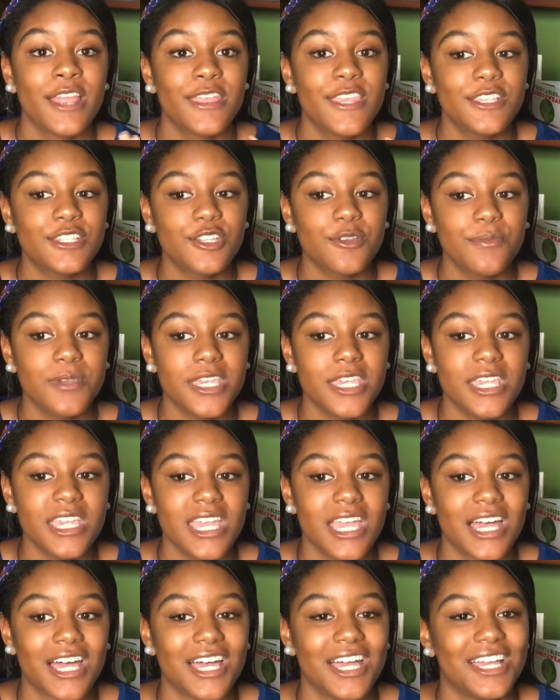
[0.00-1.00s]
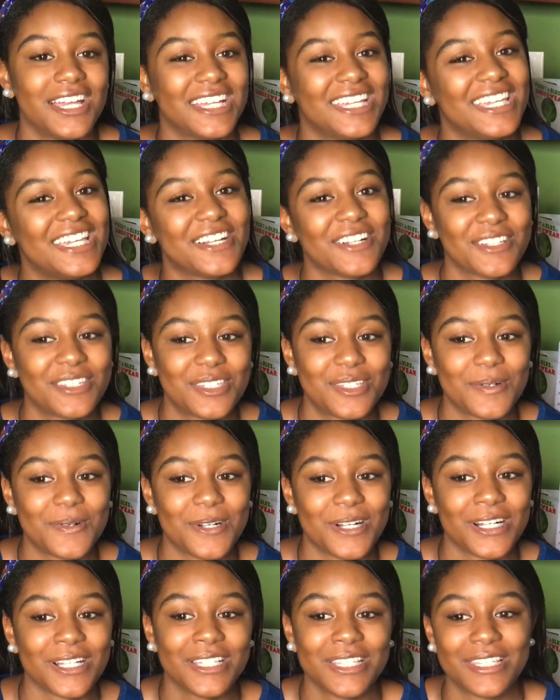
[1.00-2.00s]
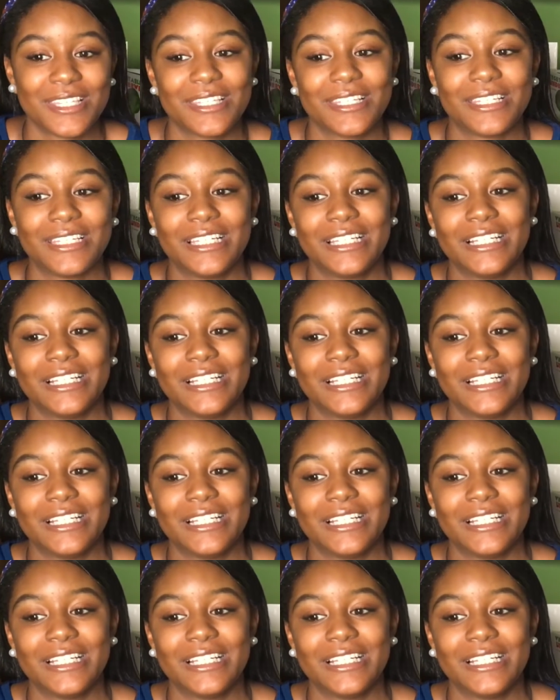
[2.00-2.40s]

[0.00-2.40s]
this will be geared towards